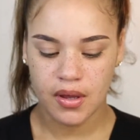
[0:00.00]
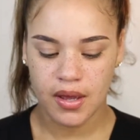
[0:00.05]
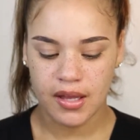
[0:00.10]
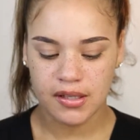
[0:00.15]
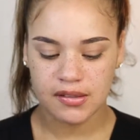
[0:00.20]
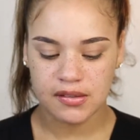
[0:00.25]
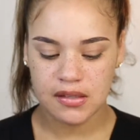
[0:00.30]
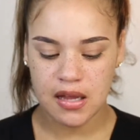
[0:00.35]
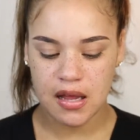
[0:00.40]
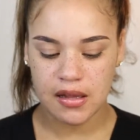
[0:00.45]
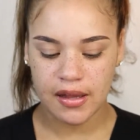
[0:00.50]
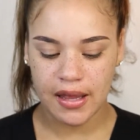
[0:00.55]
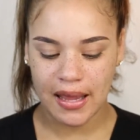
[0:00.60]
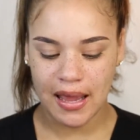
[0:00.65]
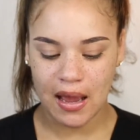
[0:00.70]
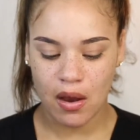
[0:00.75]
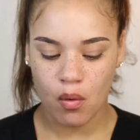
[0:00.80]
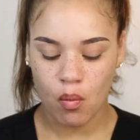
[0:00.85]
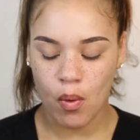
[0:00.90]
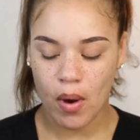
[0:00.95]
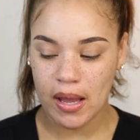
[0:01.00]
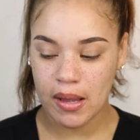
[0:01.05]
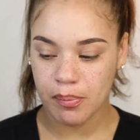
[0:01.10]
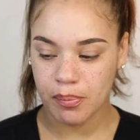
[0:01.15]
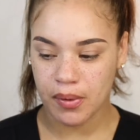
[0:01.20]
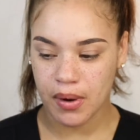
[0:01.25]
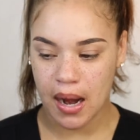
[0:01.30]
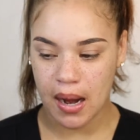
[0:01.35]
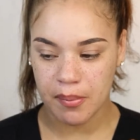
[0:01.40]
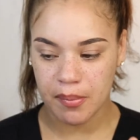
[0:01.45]
It's not like a
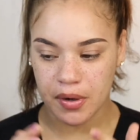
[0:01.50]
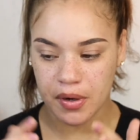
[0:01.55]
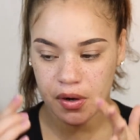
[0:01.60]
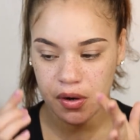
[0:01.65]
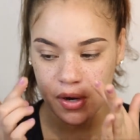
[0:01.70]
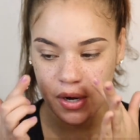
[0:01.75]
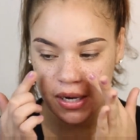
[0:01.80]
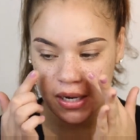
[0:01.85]
white primer or